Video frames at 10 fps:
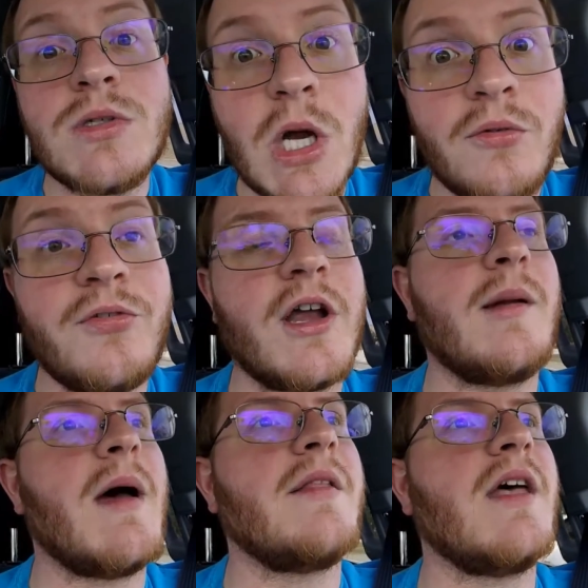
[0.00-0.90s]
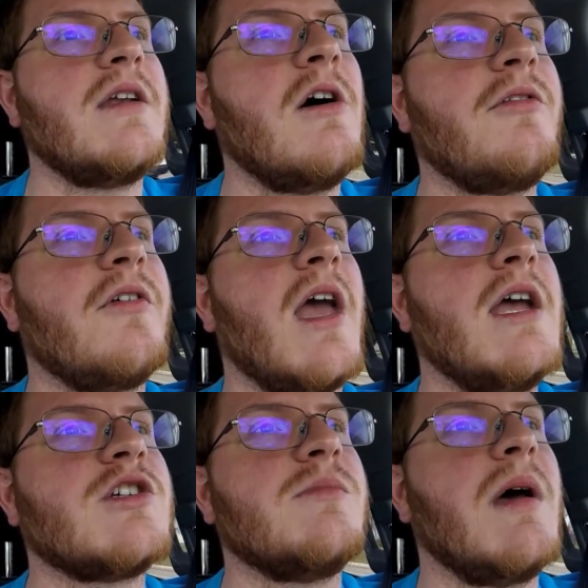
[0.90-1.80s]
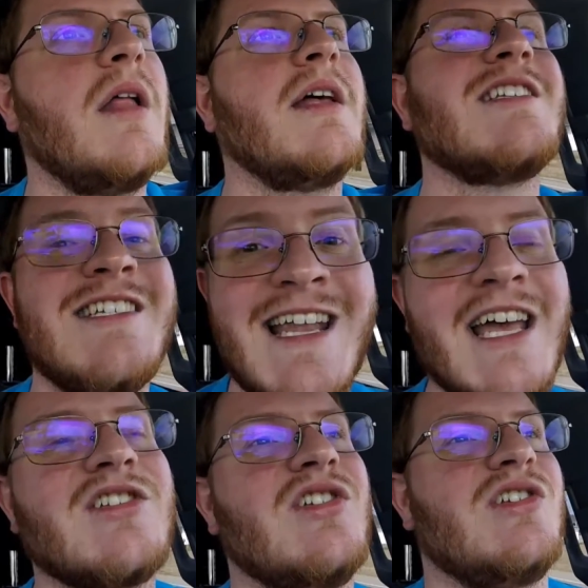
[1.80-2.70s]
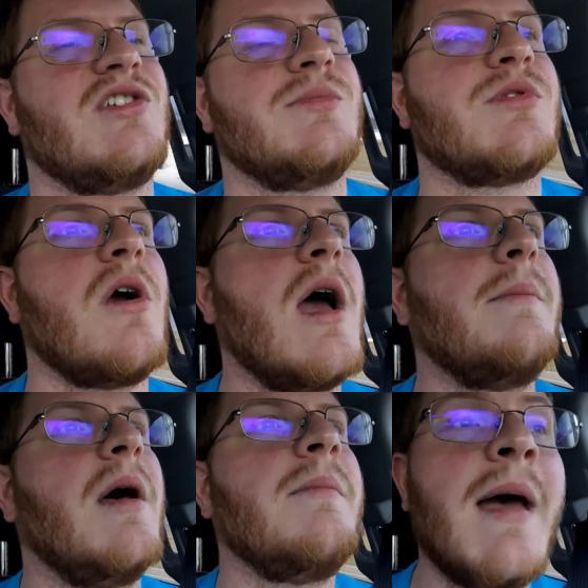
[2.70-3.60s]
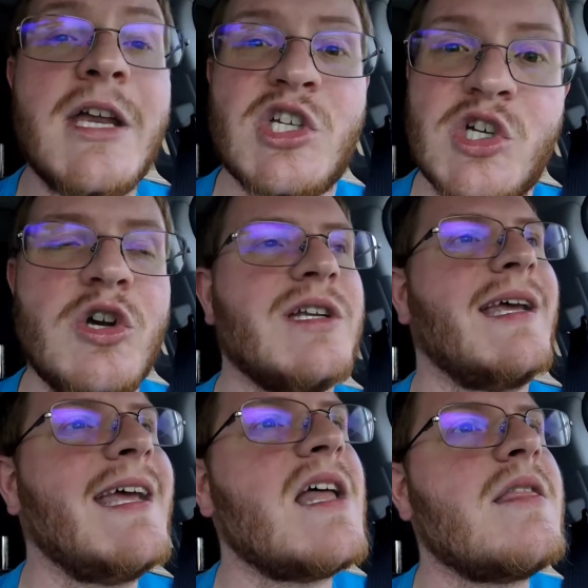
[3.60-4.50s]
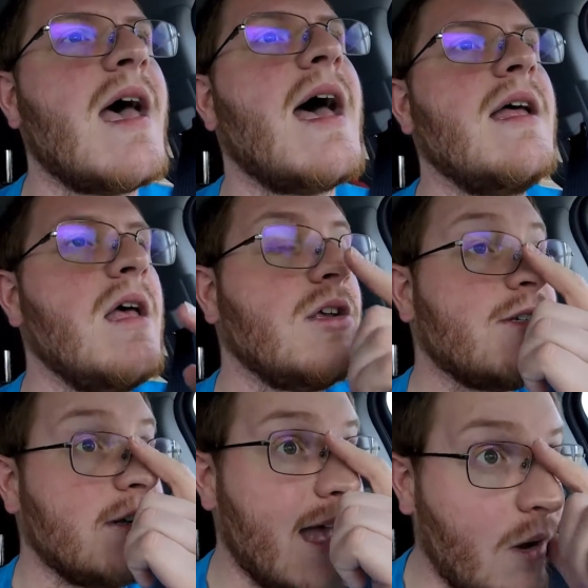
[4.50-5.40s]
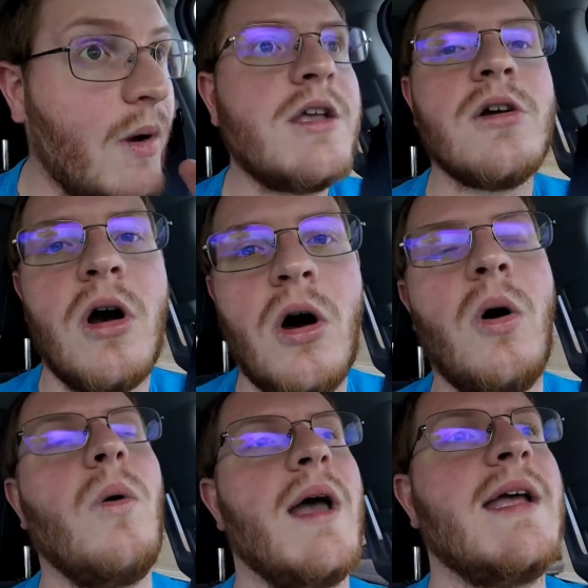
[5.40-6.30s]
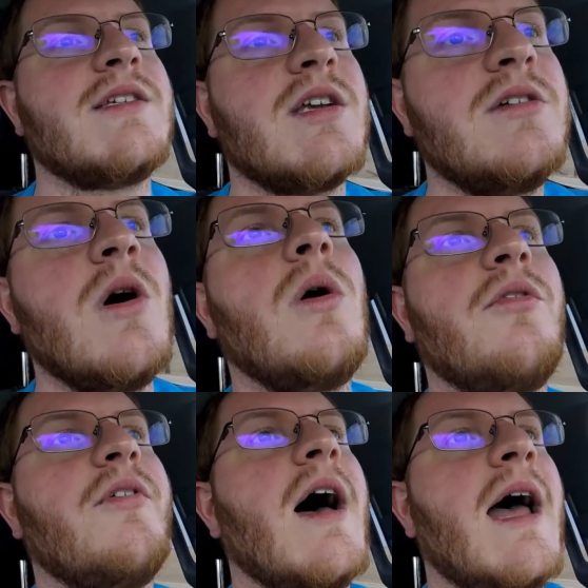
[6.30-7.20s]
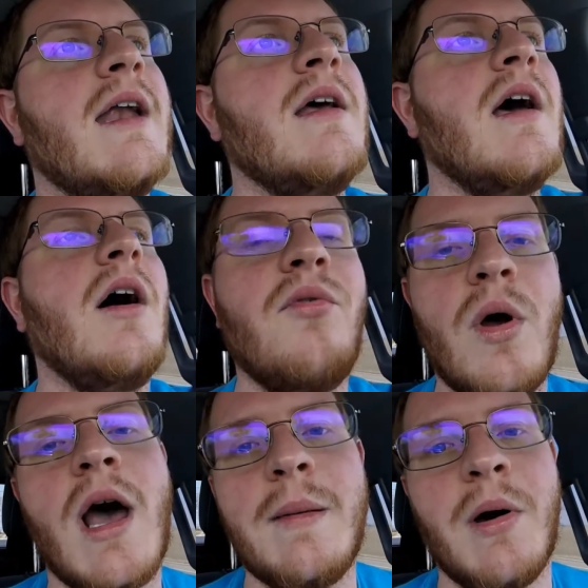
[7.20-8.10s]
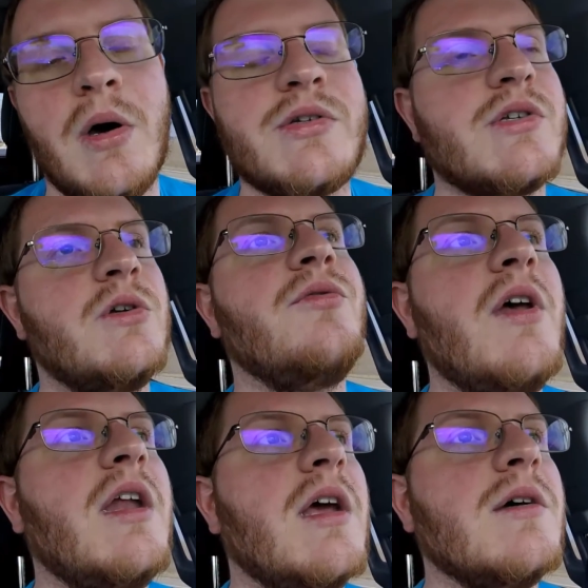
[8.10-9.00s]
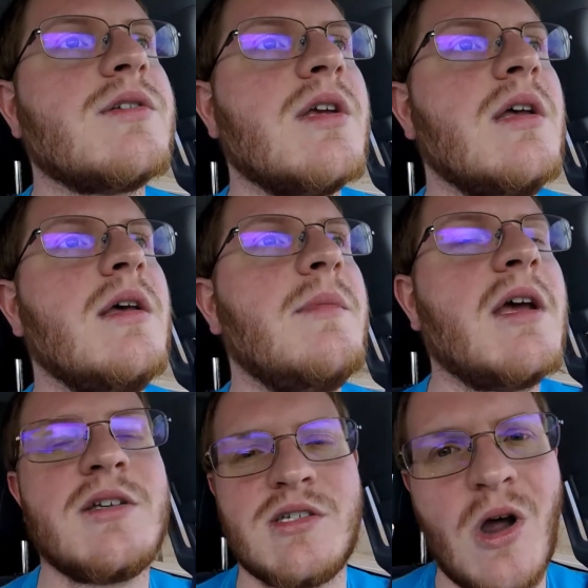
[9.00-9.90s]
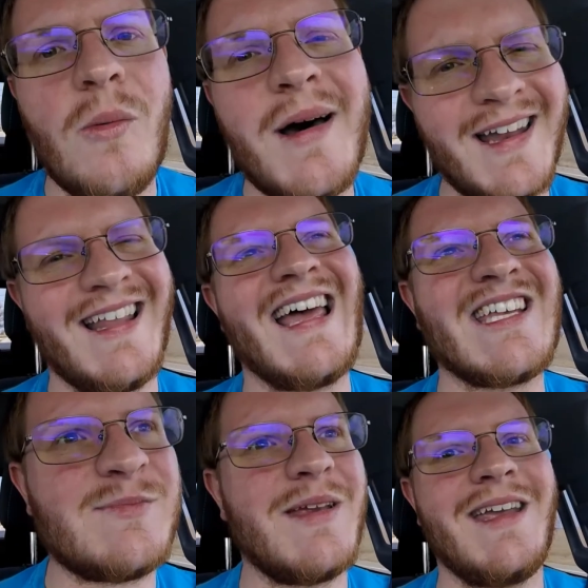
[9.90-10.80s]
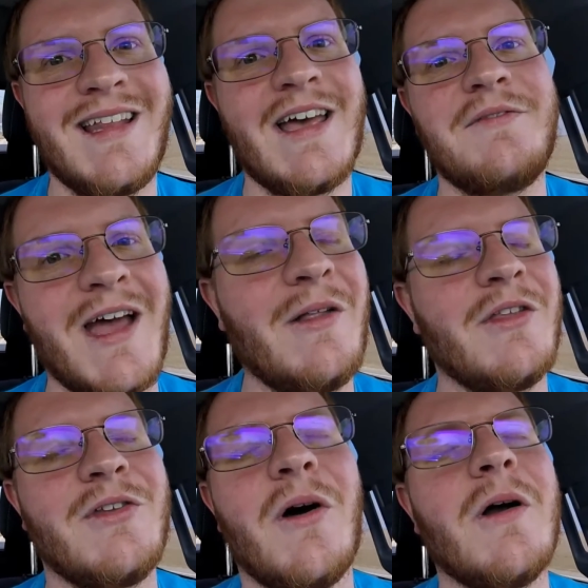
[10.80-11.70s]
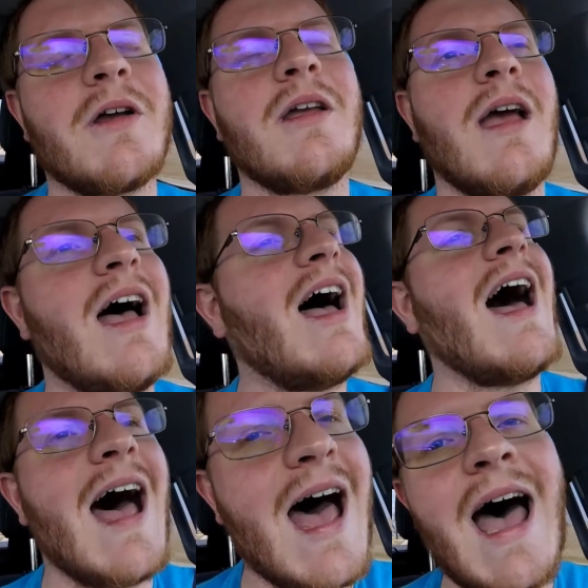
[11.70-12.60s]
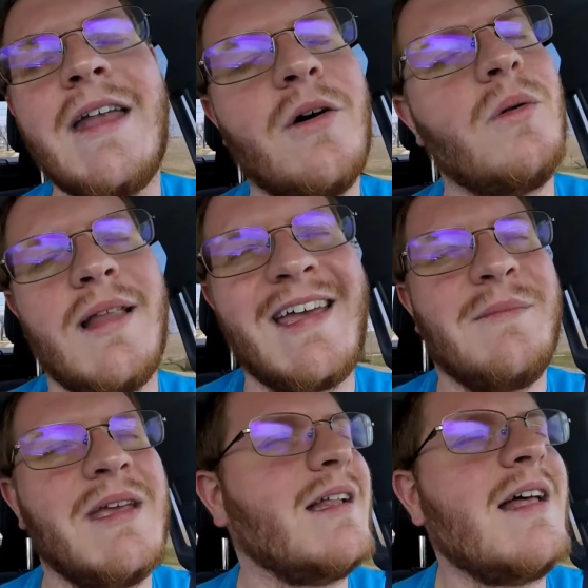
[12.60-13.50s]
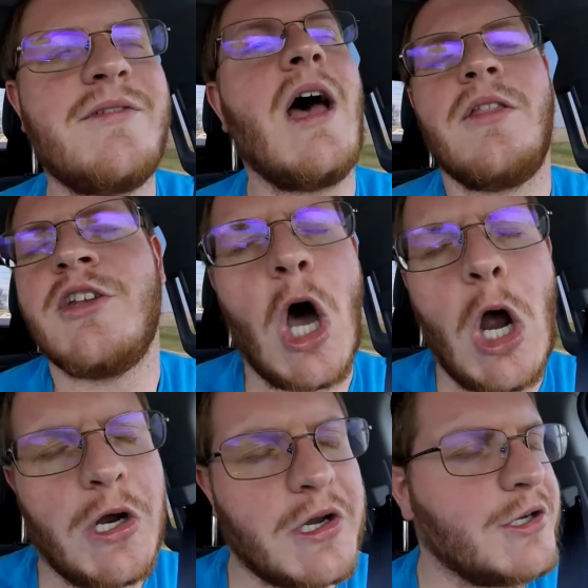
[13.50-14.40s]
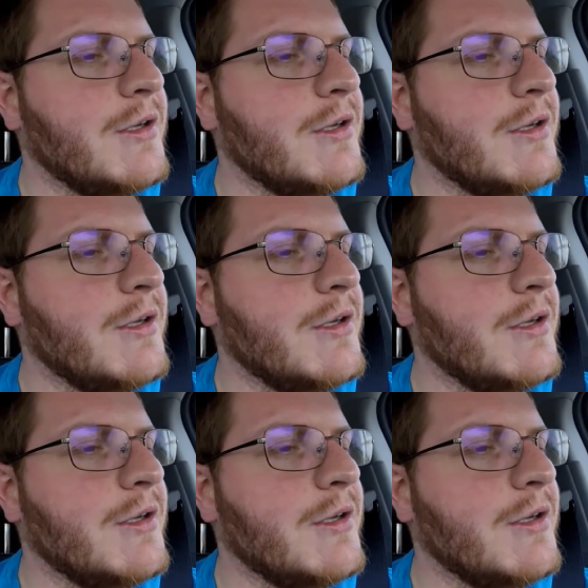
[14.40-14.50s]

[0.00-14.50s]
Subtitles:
don't forget about that notification bell that's next to the subscribe button. Make sure to hit that, so that way you're always notified of when I post new videos, because nobody likes being left out in the dark. I don't like being left out in the dark.